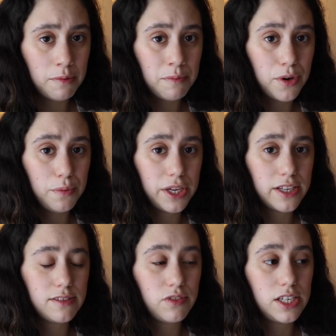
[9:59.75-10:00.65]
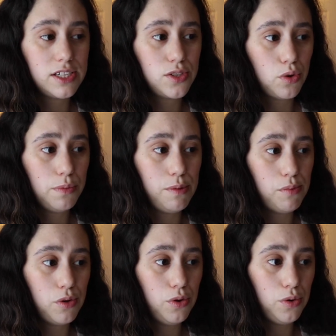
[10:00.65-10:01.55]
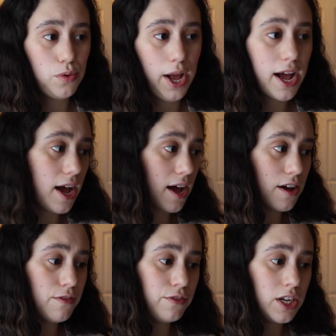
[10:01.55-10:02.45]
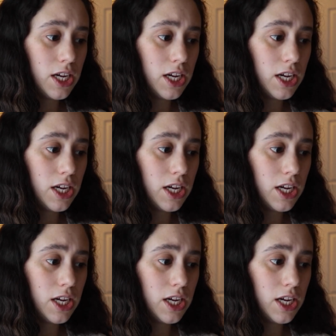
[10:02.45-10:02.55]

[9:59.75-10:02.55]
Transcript: member because of this, or people who have